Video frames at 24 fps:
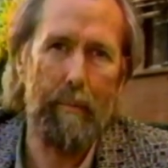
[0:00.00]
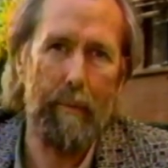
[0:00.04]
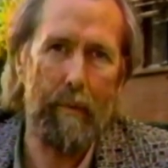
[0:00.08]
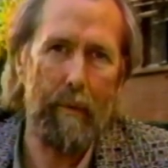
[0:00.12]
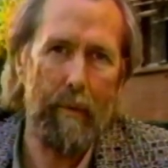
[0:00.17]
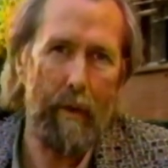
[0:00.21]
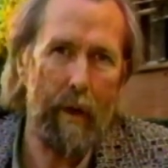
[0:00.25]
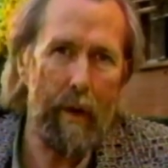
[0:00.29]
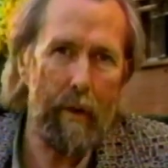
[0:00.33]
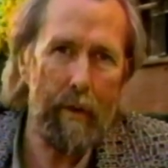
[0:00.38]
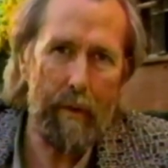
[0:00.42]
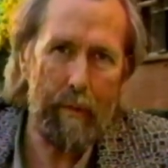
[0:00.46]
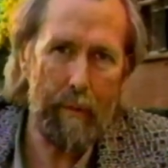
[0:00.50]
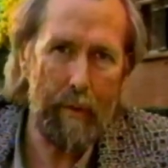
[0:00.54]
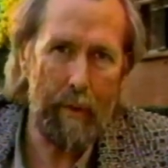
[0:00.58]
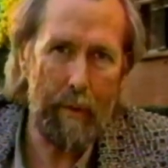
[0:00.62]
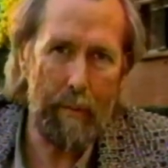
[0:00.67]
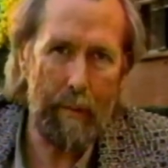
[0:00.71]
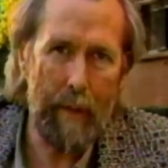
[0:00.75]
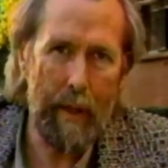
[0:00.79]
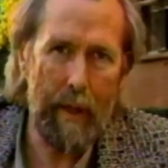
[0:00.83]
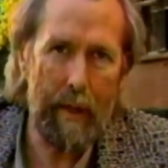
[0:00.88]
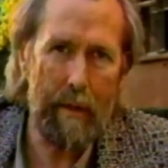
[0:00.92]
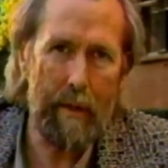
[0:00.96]
other
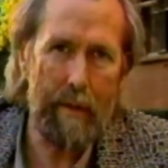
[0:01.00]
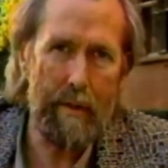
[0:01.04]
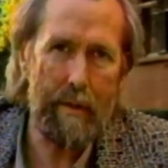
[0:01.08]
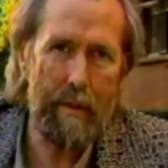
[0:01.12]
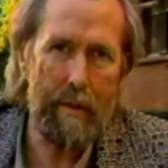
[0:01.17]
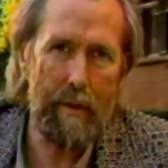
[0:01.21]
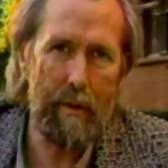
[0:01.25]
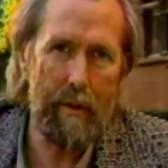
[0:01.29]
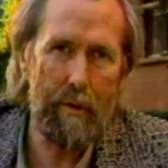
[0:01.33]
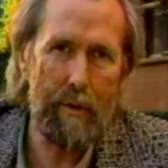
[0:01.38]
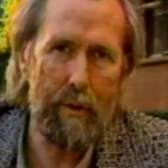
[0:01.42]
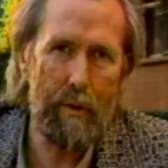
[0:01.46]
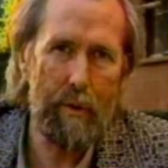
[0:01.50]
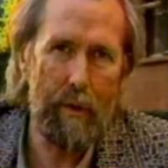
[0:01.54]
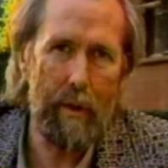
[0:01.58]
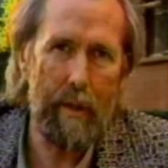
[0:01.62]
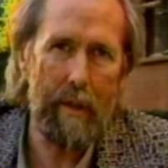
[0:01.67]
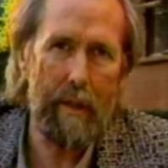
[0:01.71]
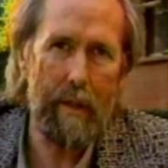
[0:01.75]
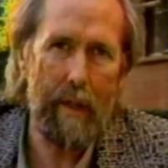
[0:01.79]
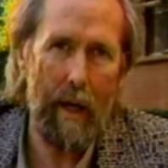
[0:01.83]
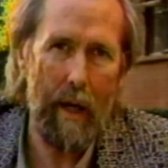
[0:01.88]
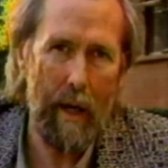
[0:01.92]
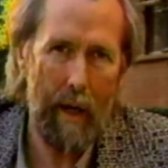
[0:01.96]
filmmakers to do
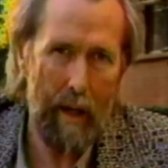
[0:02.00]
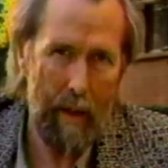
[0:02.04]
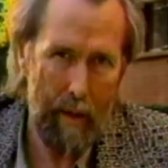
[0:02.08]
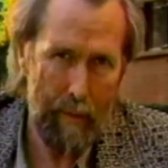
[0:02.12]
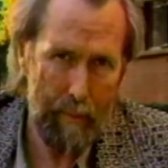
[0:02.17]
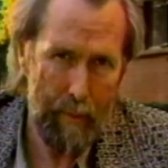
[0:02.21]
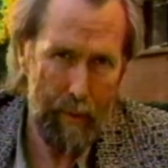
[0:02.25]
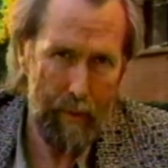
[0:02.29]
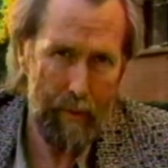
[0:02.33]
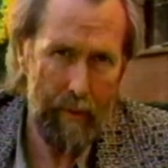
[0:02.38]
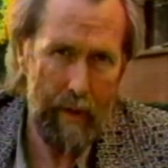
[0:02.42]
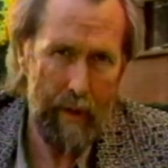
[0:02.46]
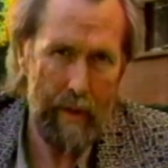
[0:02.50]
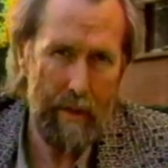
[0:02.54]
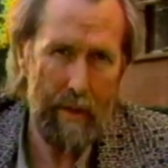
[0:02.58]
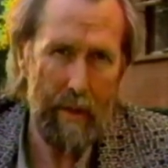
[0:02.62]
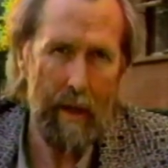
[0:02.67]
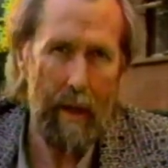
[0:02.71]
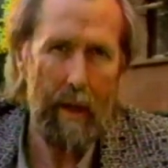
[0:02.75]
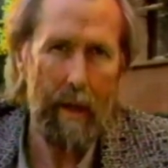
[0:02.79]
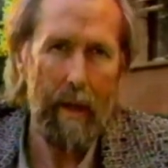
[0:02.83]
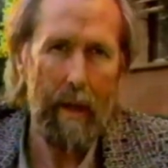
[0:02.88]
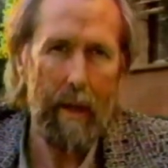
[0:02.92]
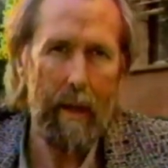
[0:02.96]
entire movies
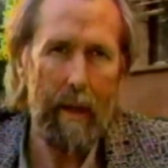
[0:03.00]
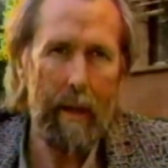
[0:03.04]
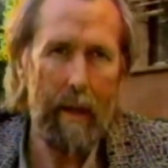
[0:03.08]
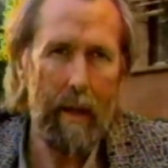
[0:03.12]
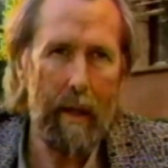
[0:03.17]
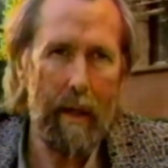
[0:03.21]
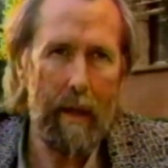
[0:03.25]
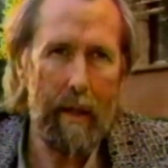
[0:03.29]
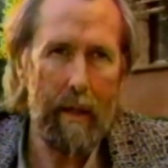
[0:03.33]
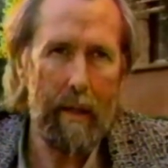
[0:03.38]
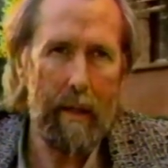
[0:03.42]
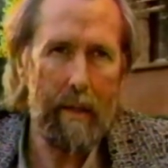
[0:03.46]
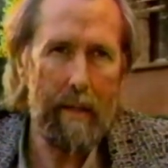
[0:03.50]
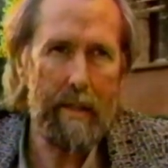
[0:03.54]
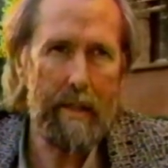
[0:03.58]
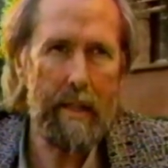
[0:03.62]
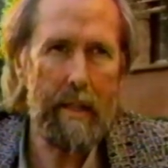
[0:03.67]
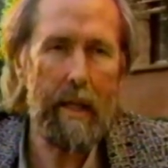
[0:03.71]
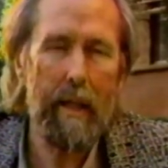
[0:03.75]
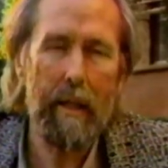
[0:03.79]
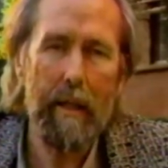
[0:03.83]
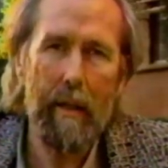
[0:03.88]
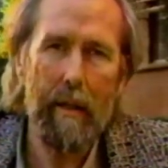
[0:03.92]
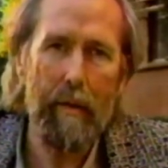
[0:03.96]
uh,
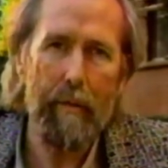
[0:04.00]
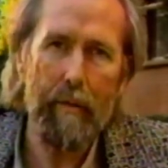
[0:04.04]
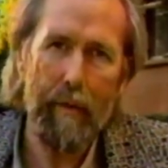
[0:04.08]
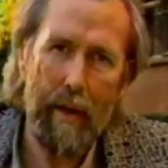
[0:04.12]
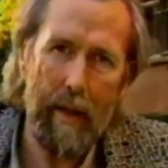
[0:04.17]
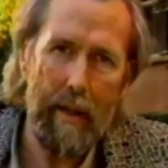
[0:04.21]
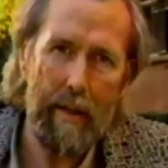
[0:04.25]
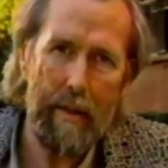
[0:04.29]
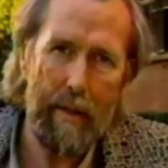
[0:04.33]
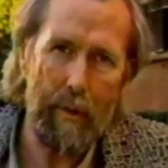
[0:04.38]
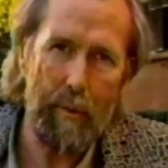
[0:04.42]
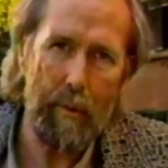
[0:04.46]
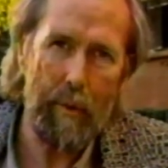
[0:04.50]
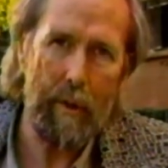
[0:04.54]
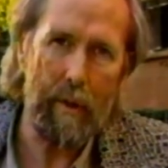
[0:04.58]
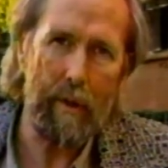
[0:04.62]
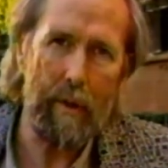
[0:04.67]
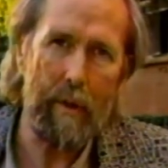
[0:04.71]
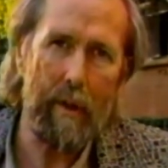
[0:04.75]
set in a fantasy world.